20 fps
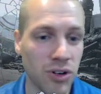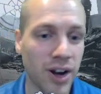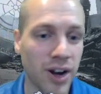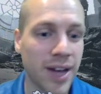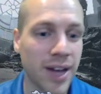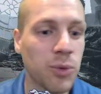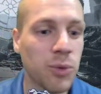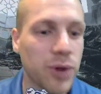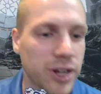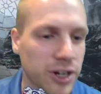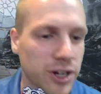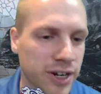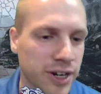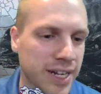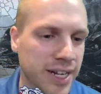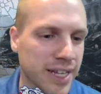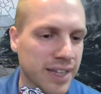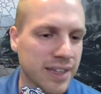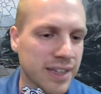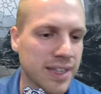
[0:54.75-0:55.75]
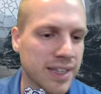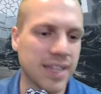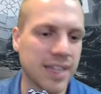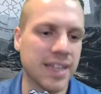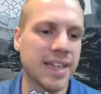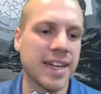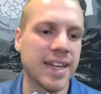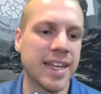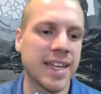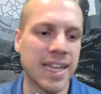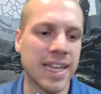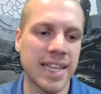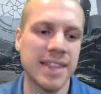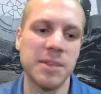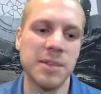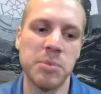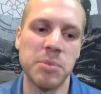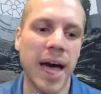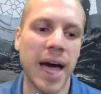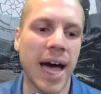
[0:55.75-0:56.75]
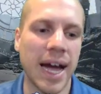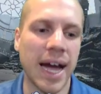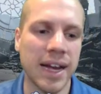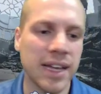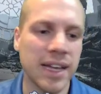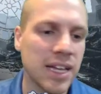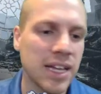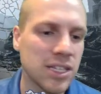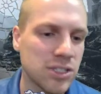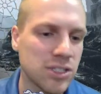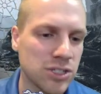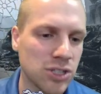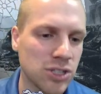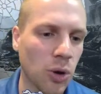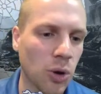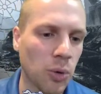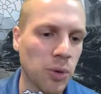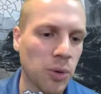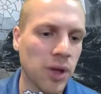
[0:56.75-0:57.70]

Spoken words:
like what you're getting in the pack. So